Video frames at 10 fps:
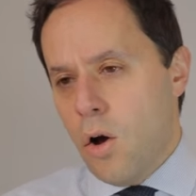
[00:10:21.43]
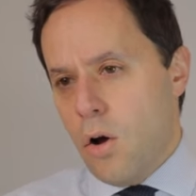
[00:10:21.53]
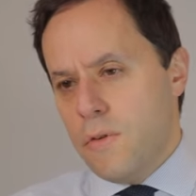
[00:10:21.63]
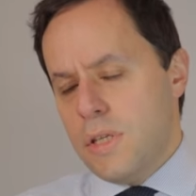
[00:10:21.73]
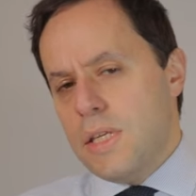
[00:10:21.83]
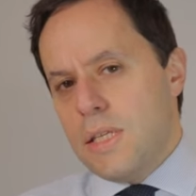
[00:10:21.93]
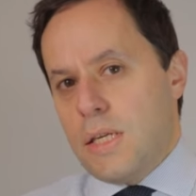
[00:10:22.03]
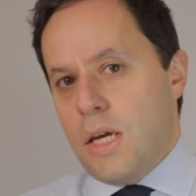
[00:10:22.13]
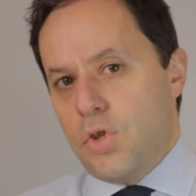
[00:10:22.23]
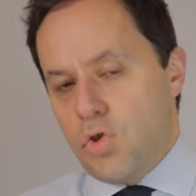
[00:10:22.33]
Obviously, this
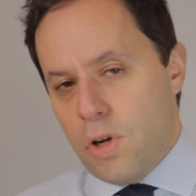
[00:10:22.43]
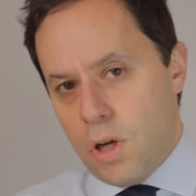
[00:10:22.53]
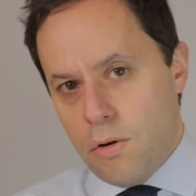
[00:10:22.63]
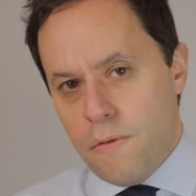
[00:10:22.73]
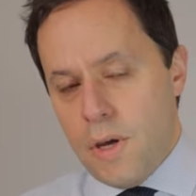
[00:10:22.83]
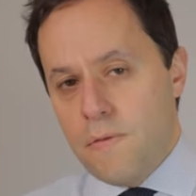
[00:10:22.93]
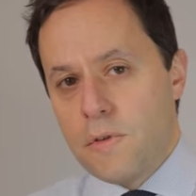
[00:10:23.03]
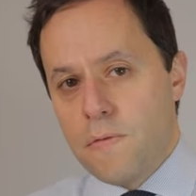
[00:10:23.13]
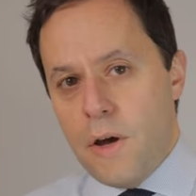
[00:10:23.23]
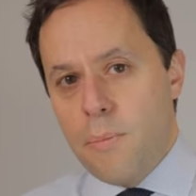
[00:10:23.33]
gets trickier if you have
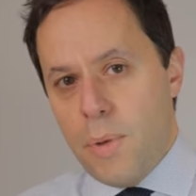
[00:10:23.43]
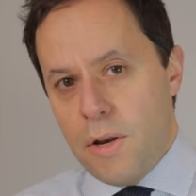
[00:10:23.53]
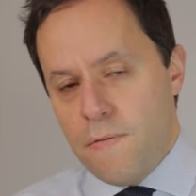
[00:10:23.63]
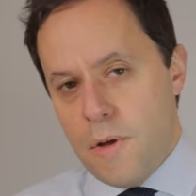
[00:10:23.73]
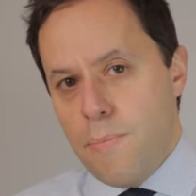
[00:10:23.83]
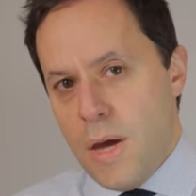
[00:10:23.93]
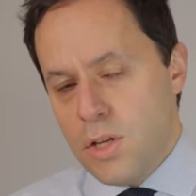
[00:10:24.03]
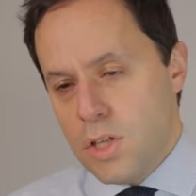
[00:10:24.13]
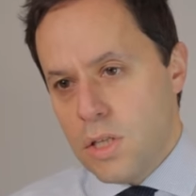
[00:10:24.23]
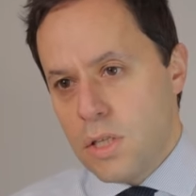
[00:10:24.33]
defined benefit
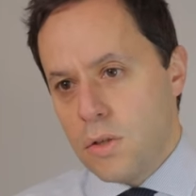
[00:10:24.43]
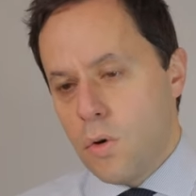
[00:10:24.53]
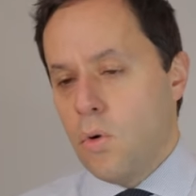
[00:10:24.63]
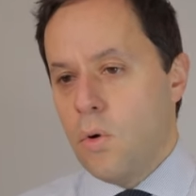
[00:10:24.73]
pensions